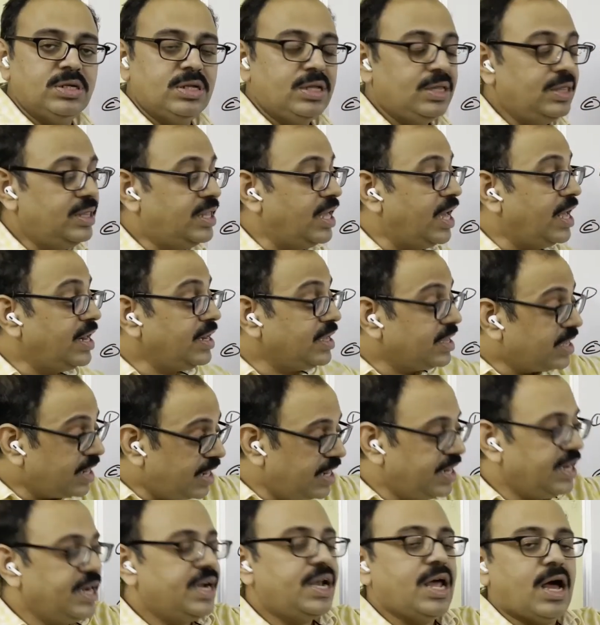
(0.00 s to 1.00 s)
They are
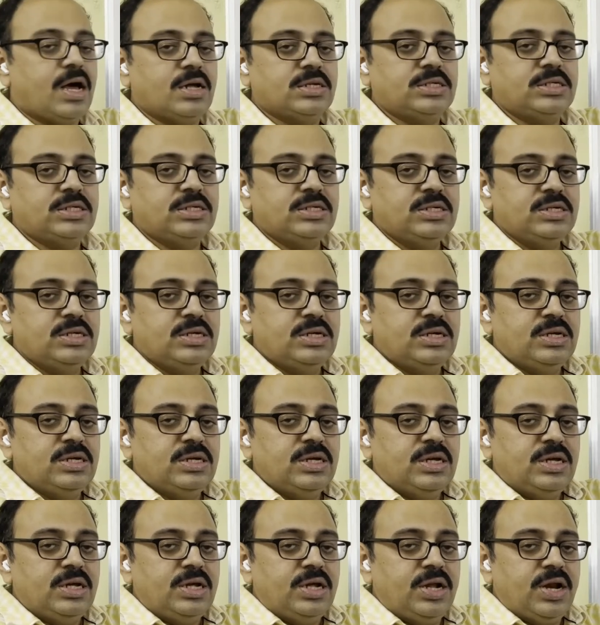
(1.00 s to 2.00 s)
creditors.
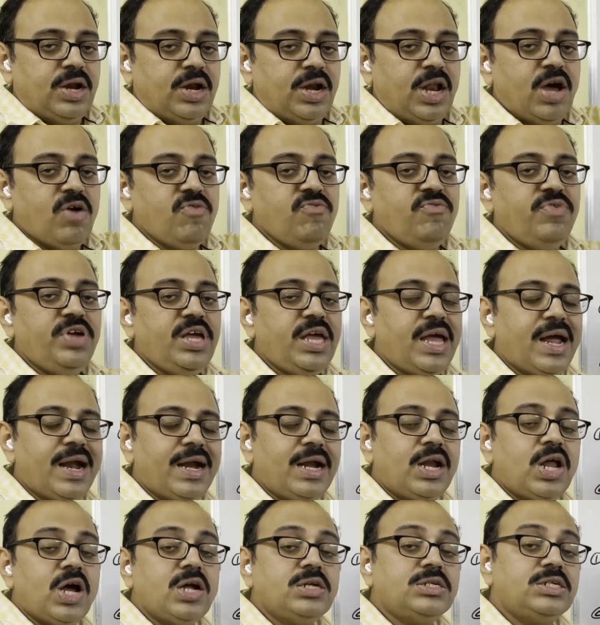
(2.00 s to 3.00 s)
Now we
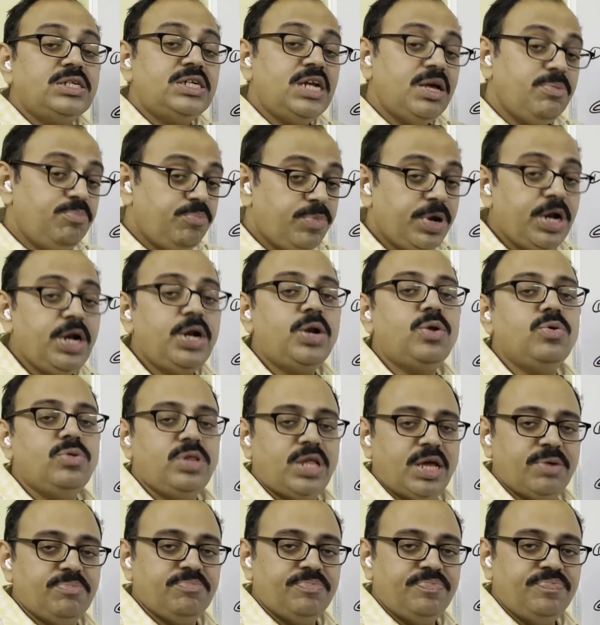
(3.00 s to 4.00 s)
endorsed a bill to
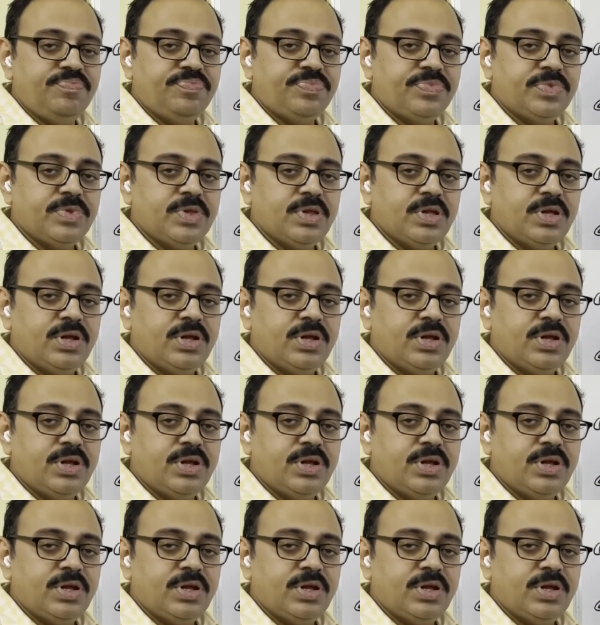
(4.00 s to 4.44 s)
them.